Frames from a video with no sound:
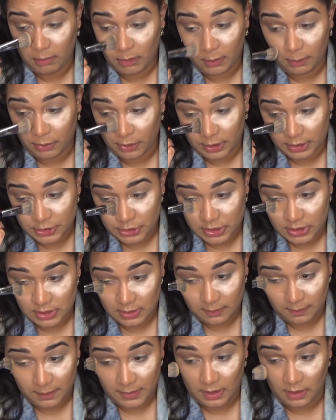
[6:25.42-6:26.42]

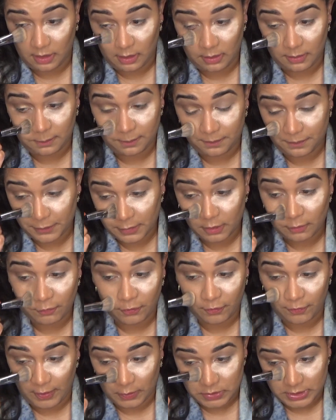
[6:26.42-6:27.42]

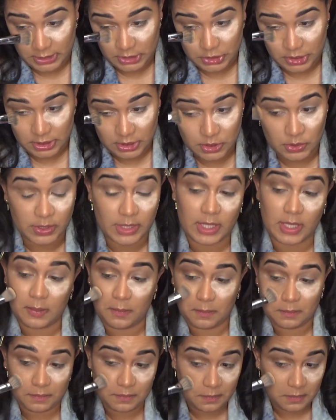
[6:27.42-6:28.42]
for foundation. So yeah,
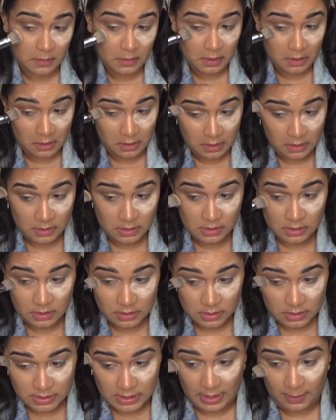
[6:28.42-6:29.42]

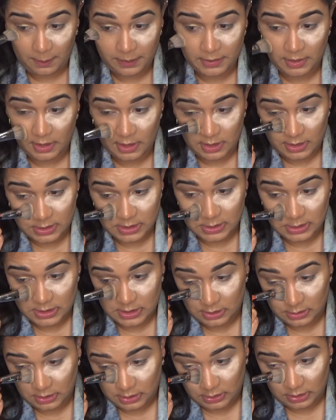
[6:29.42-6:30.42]
just tapping it in because it
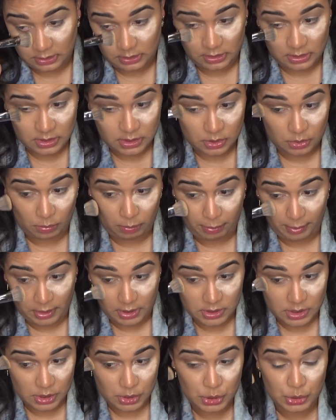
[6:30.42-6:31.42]
did look a little
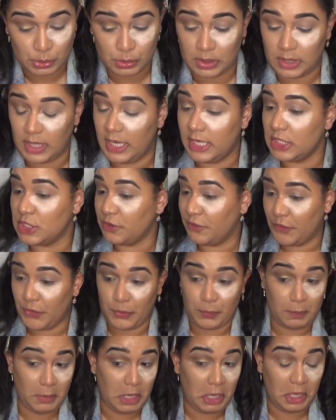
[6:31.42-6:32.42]
bit too light for
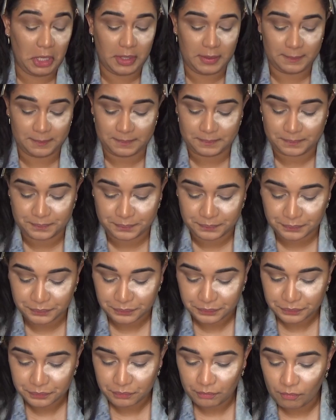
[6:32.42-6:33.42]
me.
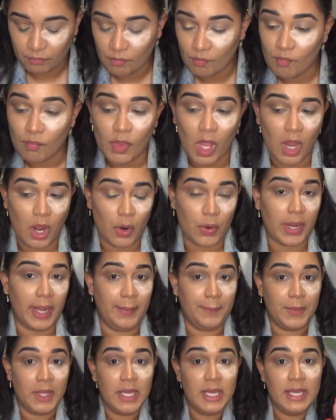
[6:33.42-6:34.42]
Okay,
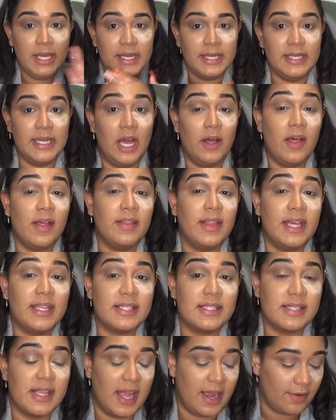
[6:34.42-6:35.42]
now that
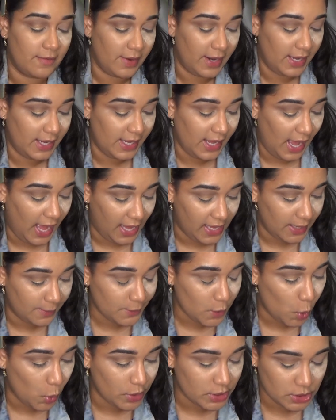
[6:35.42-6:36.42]
that's that, right, I
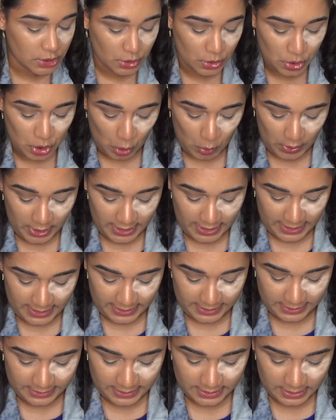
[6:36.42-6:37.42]
am going to go
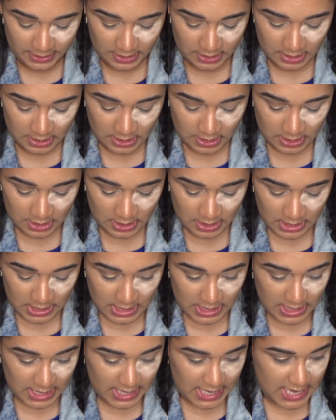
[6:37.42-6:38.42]
ahead
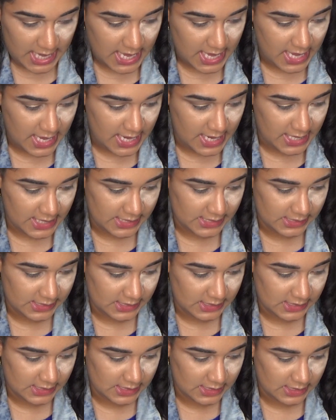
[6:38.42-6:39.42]
and